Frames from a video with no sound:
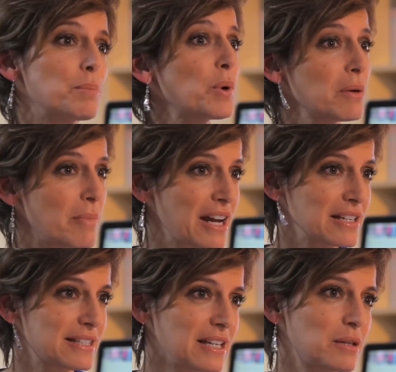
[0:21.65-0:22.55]
The print
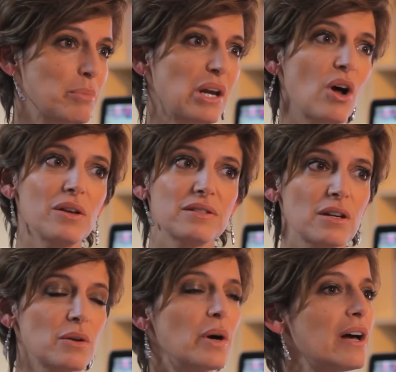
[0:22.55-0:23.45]
magazine, but
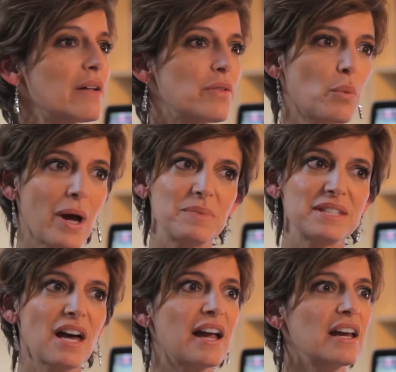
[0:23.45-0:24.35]
also the
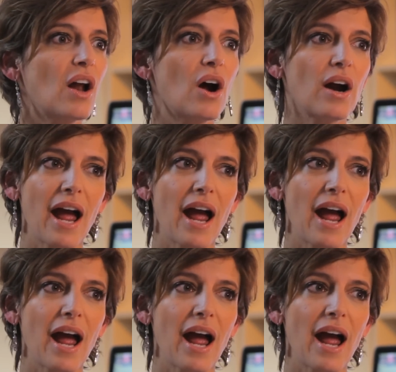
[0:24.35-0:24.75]
website, our